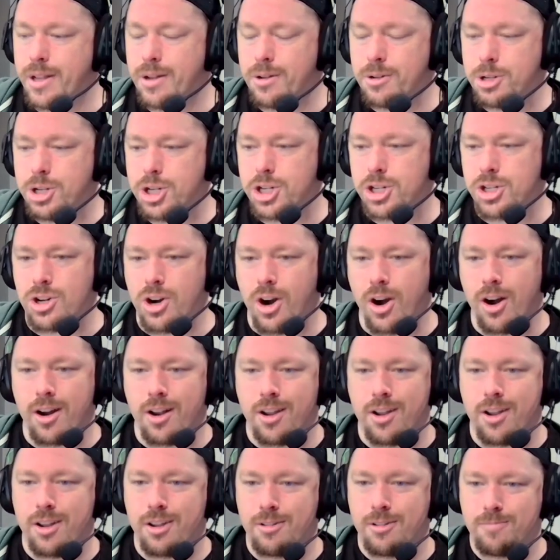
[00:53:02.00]

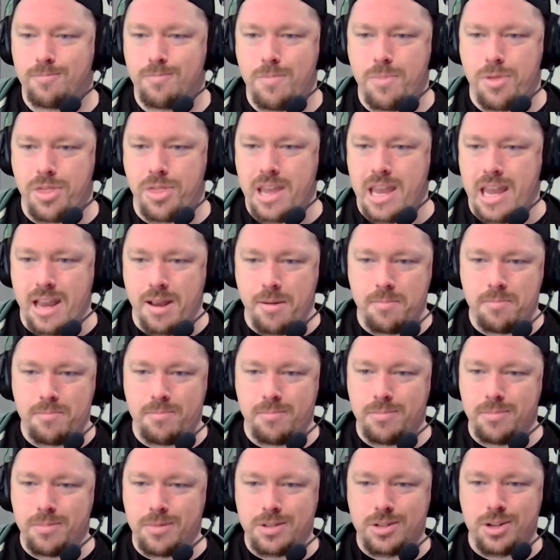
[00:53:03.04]
shark
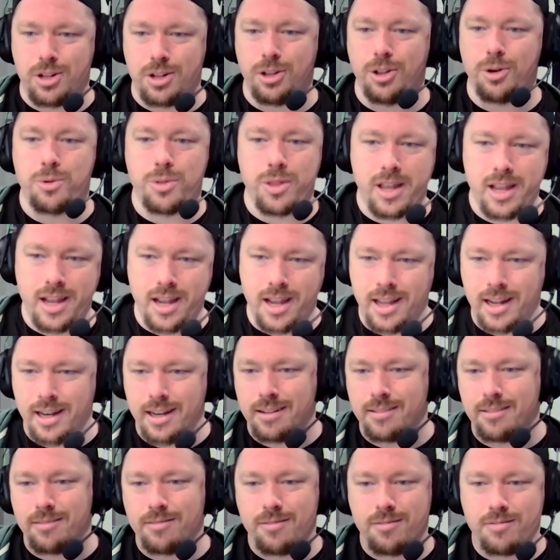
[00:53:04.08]
themed clothing
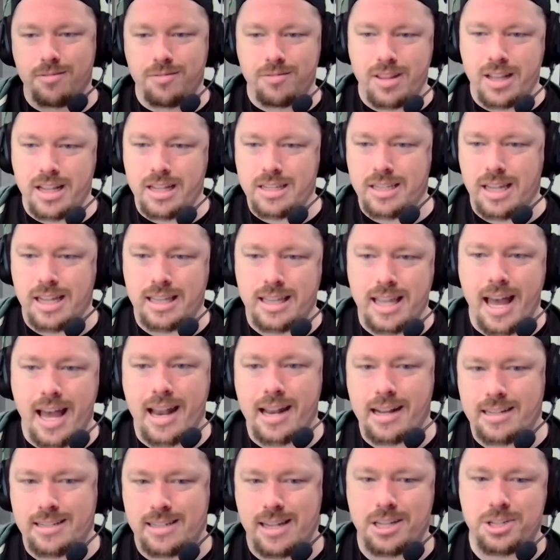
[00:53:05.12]
and things like that,
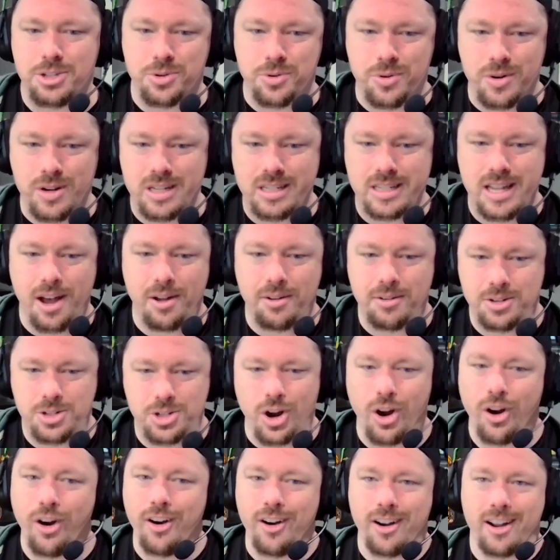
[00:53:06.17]
accessories out in
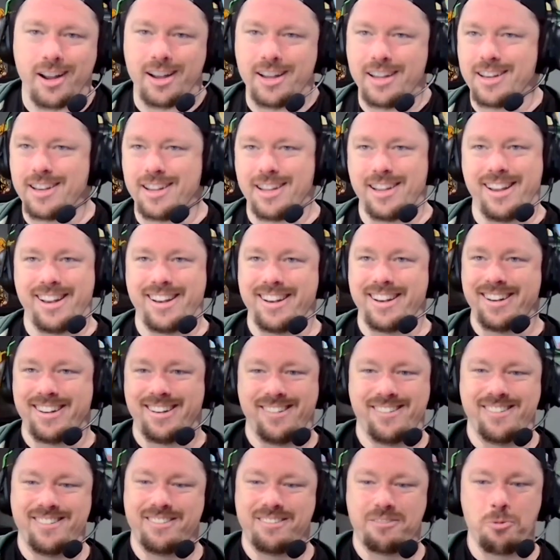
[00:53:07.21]
Target
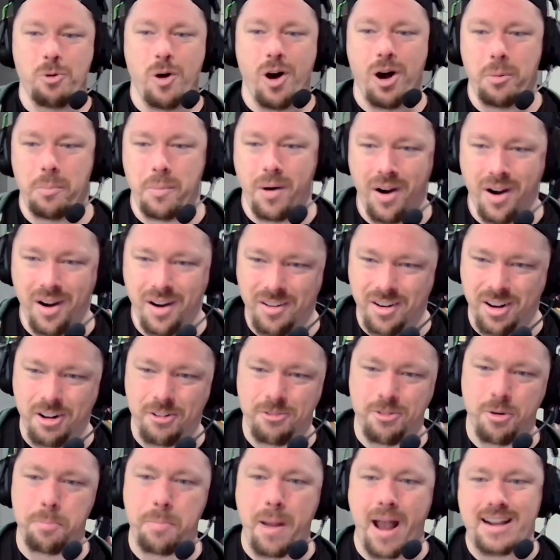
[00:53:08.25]
and Walmart,
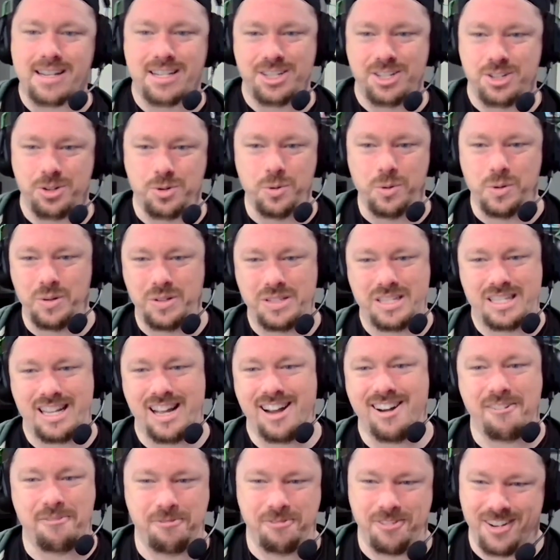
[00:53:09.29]
for back to school
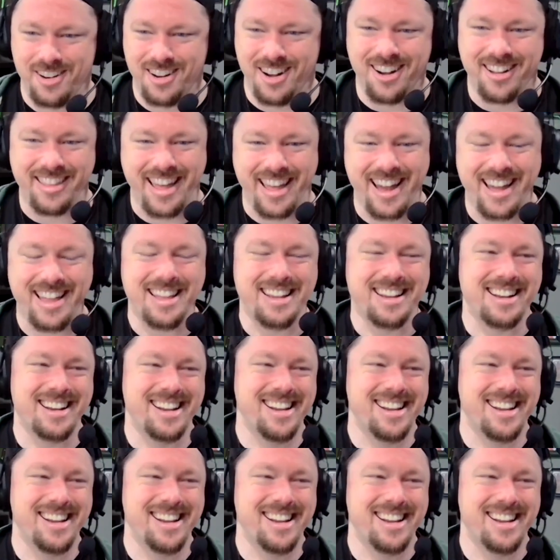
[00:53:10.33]
stuff and all that.